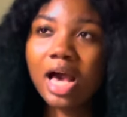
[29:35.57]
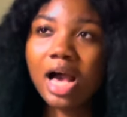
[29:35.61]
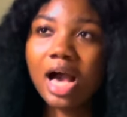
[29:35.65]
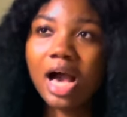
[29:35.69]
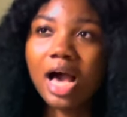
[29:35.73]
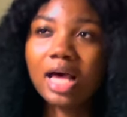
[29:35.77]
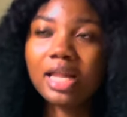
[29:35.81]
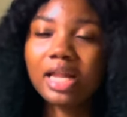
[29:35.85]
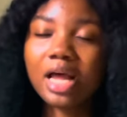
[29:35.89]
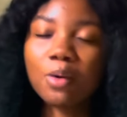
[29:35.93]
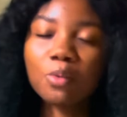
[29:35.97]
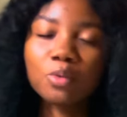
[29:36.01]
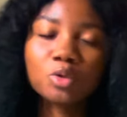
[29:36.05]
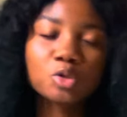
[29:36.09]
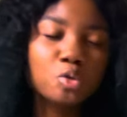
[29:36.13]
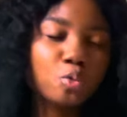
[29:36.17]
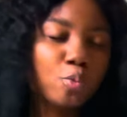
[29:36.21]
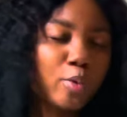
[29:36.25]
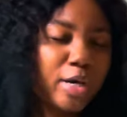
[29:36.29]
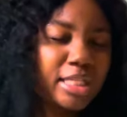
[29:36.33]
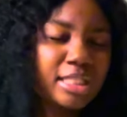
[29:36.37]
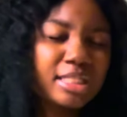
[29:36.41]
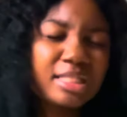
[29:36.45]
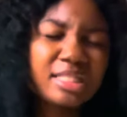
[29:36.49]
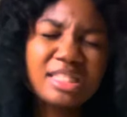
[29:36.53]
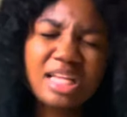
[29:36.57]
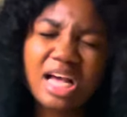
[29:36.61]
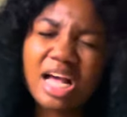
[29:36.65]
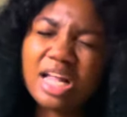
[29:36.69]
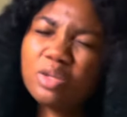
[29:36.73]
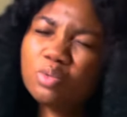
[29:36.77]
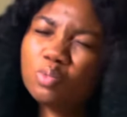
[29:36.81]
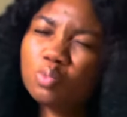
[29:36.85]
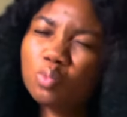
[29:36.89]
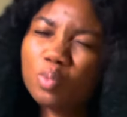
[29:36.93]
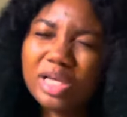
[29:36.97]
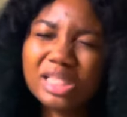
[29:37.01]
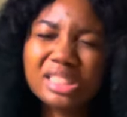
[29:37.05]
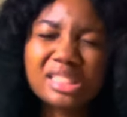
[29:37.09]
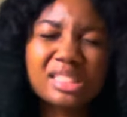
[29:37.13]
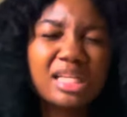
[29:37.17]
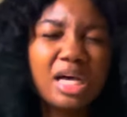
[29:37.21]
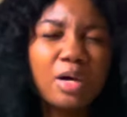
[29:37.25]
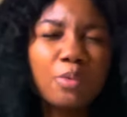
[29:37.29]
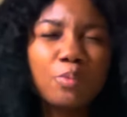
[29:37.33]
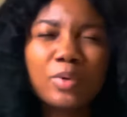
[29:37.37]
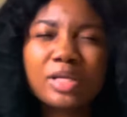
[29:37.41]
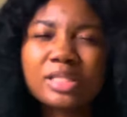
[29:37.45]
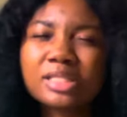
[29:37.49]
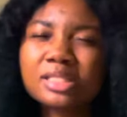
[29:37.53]
And I was waiting and waiting
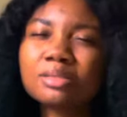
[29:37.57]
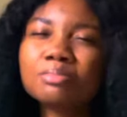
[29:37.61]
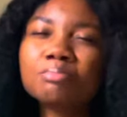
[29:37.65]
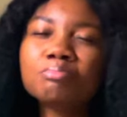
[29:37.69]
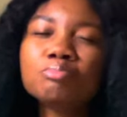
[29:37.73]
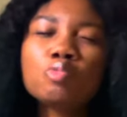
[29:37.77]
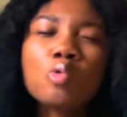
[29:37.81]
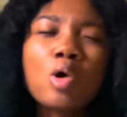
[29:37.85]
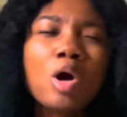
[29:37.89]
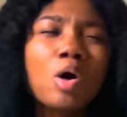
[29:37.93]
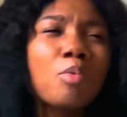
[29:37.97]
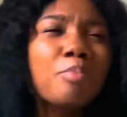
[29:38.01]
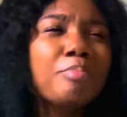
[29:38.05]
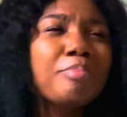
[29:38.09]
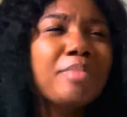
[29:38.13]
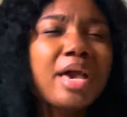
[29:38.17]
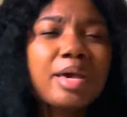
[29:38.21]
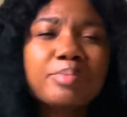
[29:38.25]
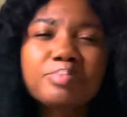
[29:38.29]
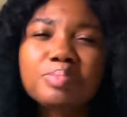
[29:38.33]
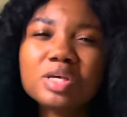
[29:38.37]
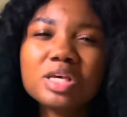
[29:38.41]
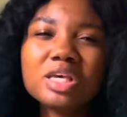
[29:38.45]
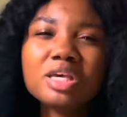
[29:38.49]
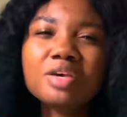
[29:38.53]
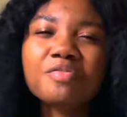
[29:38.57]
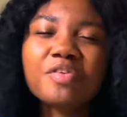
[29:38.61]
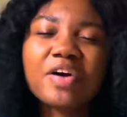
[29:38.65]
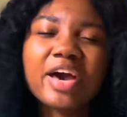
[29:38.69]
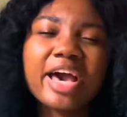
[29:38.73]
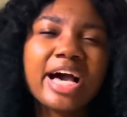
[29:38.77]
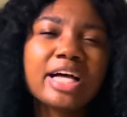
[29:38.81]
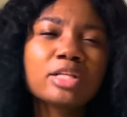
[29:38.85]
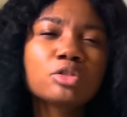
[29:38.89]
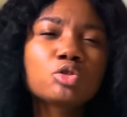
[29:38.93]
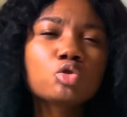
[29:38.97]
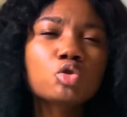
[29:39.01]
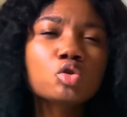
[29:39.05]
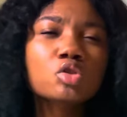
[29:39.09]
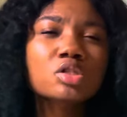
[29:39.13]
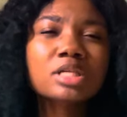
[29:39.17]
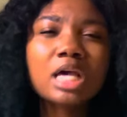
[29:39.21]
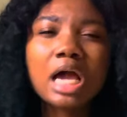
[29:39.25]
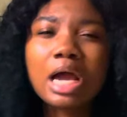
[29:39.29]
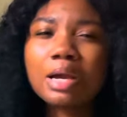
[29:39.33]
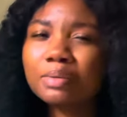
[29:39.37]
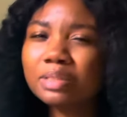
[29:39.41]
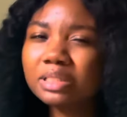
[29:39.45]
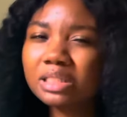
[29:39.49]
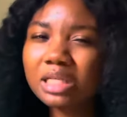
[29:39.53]
and waiting. Well, maybe if I had just
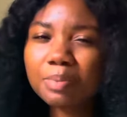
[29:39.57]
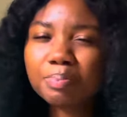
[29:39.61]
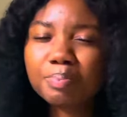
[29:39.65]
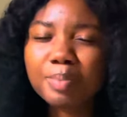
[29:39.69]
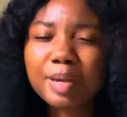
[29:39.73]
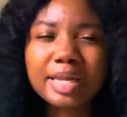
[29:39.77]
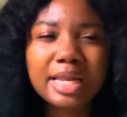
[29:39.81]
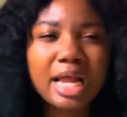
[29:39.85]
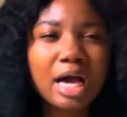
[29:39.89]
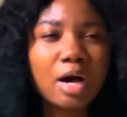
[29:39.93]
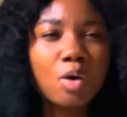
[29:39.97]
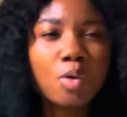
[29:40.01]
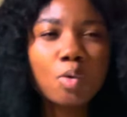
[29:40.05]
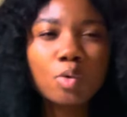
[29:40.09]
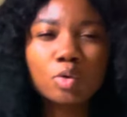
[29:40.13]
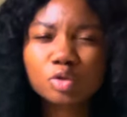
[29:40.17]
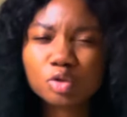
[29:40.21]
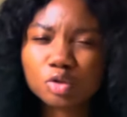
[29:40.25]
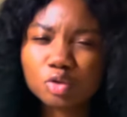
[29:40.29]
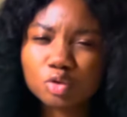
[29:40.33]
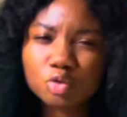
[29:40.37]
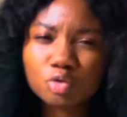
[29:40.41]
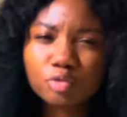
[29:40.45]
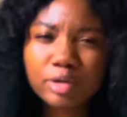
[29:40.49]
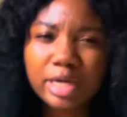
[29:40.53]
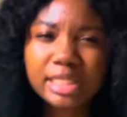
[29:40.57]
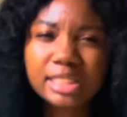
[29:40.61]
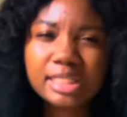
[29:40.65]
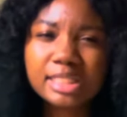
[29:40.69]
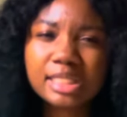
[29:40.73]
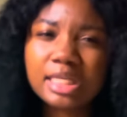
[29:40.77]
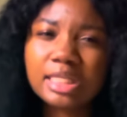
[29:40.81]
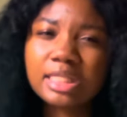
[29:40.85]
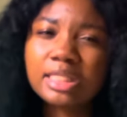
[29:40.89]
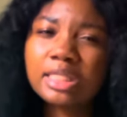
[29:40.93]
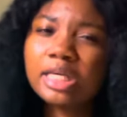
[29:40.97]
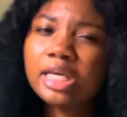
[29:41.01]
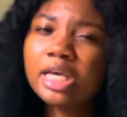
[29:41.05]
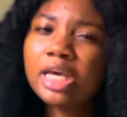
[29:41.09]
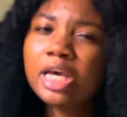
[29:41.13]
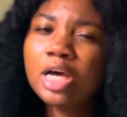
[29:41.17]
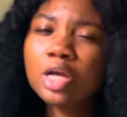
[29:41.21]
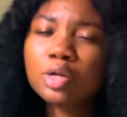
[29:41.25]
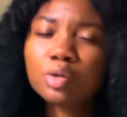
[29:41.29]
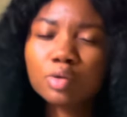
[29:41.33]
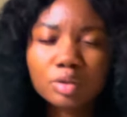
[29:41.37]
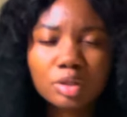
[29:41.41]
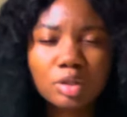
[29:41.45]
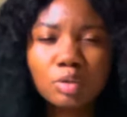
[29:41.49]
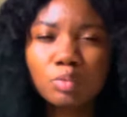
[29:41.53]
carried a pen and continued
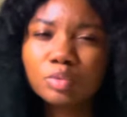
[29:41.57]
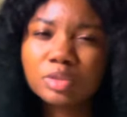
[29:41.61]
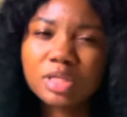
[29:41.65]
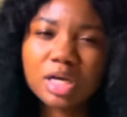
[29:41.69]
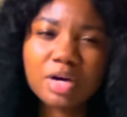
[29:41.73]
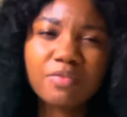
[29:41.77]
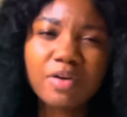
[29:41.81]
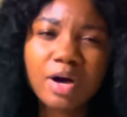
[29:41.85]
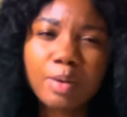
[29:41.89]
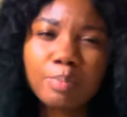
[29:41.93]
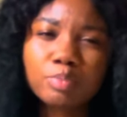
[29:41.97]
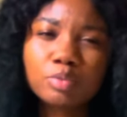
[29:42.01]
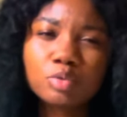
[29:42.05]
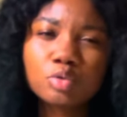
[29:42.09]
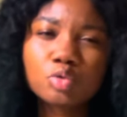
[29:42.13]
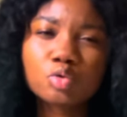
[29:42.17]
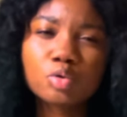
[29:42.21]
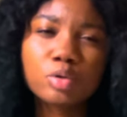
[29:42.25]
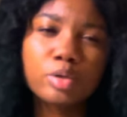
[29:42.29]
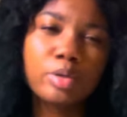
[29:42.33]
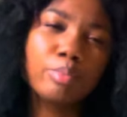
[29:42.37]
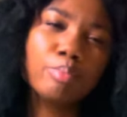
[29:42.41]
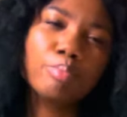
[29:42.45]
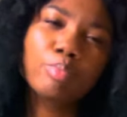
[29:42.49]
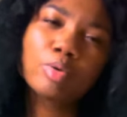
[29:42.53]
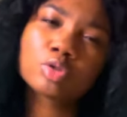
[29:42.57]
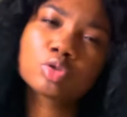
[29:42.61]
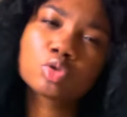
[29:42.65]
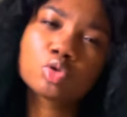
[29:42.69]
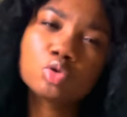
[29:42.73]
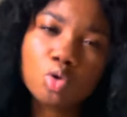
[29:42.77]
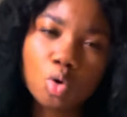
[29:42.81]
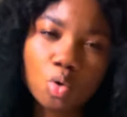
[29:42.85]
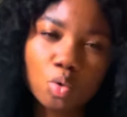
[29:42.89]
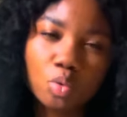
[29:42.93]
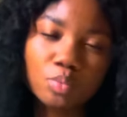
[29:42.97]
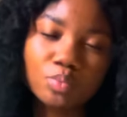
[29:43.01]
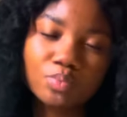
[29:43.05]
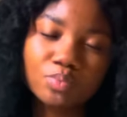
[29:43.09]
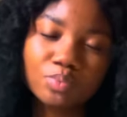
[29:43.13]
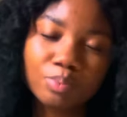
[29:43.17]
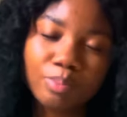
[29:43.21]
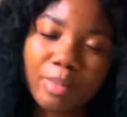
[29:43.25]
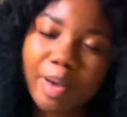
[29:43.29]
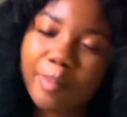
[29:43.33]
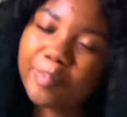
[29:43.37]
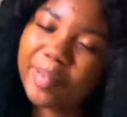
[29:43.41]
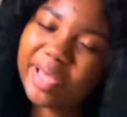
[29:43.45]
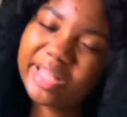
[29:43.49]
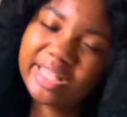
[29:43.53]
writing, nothing would have happened to him. But no,
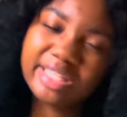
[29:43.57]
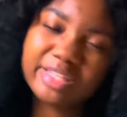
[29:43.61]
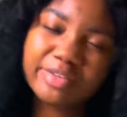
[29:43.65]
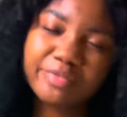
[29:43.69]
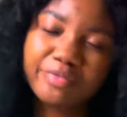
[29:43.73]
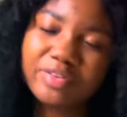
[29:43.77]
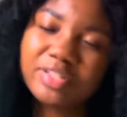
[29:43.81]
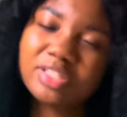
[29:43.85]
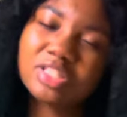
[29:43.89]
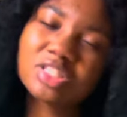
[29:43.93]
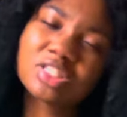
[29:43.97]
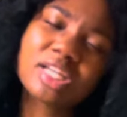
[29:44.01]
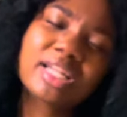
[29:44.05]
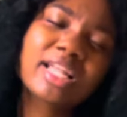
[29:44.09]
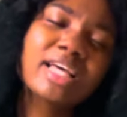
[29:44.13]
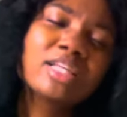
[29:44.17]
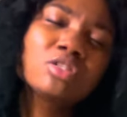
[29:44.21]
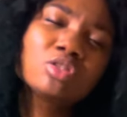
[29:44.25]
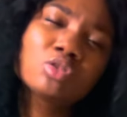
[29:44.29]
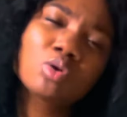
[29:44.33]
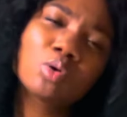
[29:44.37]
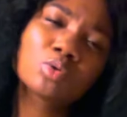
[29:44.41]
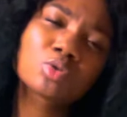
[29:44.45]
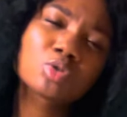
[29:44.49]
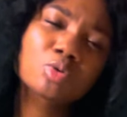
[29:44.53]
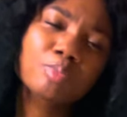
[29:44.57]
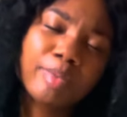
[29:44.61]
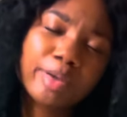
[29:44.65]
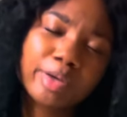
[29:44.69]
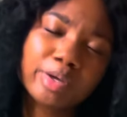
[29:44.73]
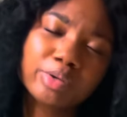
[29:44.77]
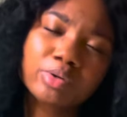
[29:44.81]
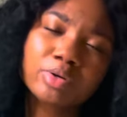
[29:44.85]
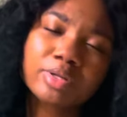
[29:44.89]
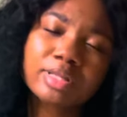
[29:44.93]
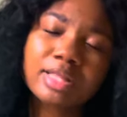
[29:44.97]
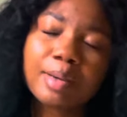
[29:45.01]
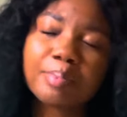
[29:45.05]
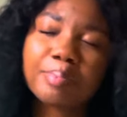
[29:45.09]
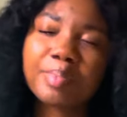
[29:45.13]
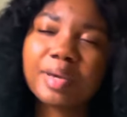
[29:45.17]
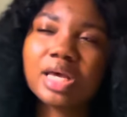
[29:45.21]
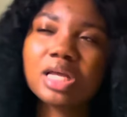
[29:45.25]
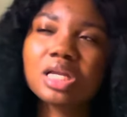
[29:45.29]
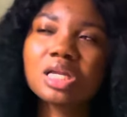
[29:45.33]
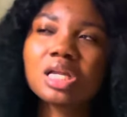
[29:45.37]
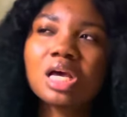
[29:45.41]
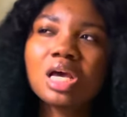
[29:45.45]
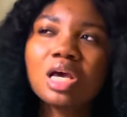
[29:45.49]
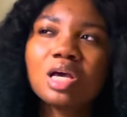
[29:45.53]
my pen ain't finished and I did not want to buy another
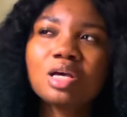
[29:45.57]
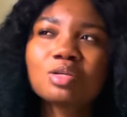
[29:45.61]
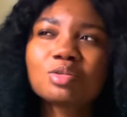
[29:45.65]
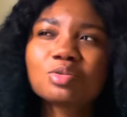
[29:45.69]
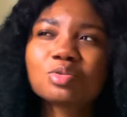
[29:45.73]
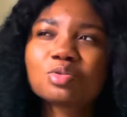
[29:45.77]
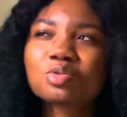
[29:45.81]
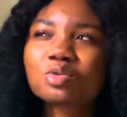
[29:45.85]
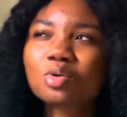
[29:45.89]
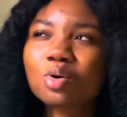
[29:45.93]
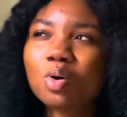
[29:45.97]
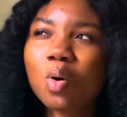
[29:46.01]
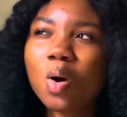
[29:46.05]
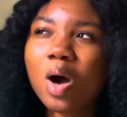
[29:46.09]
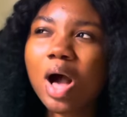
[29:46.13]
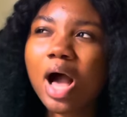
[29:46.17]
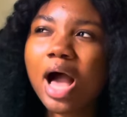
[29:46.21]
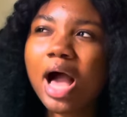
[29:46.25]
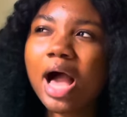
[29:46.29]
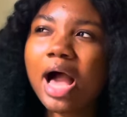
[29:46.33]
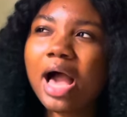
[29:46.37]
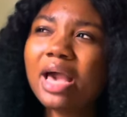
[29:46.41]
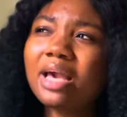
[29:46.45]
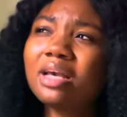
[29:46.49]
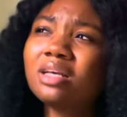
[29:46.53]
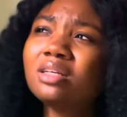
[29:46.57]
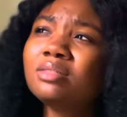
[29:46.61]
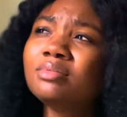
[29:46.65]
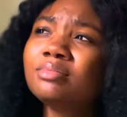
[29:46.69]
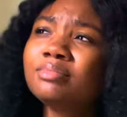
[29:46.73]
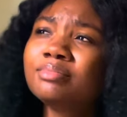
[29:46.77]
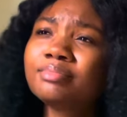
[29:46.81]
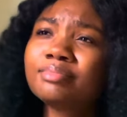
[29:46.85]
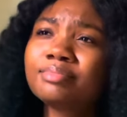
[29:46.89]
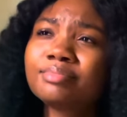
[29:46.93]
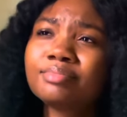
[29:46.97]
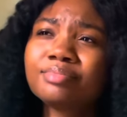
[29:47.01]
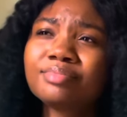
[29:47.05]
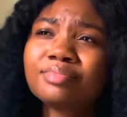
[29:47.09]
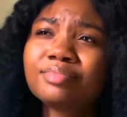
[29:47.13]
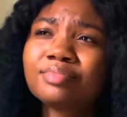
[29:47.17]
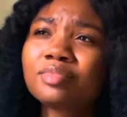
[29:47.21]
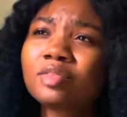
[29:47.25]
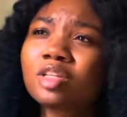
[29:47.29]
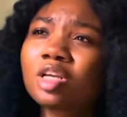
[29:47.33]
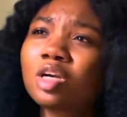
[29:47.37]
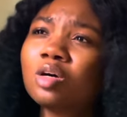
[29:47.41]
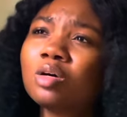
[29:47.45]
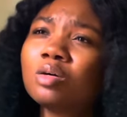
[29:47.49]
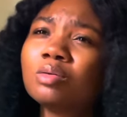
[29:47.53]
pen. So I,
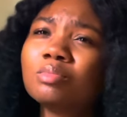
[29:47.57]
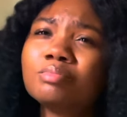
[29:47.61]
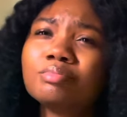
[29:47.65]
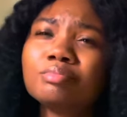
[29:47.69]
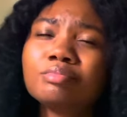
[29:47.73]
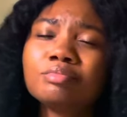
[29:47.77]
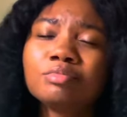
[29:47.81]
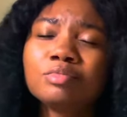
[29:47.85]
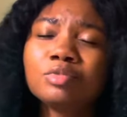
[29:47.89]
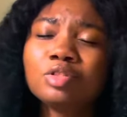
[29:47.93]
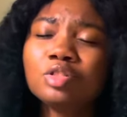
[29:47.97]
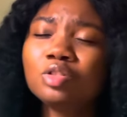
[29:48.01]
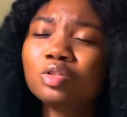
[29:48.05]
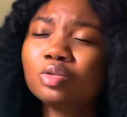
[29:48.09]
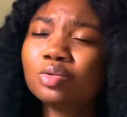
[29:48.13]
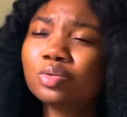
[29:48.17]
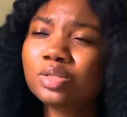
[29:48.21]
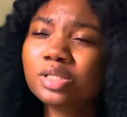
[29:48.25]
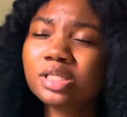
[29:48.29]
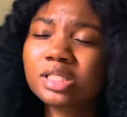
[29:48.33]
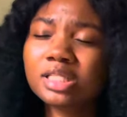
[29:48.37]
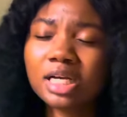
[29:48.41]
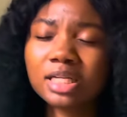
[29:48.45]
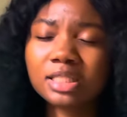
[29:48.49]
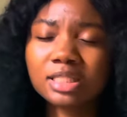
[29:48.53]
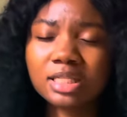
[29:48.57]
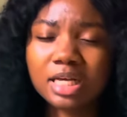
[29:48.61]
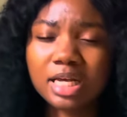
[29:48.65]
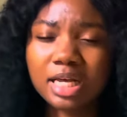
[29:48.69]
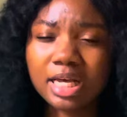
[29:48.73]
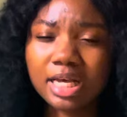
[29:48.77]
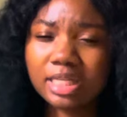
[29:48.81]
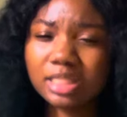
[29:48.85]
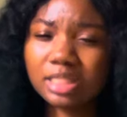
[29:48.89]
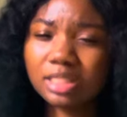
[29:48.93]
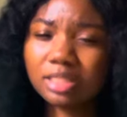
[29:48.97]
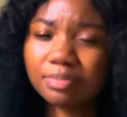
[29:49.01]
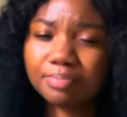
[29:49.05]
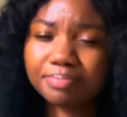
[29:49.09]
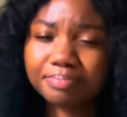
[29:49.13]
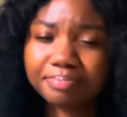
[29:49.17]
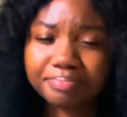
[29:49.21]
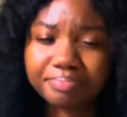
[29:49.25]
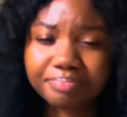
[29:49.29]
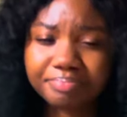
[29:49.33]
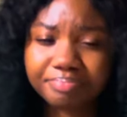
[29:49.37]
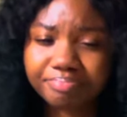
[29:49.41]
started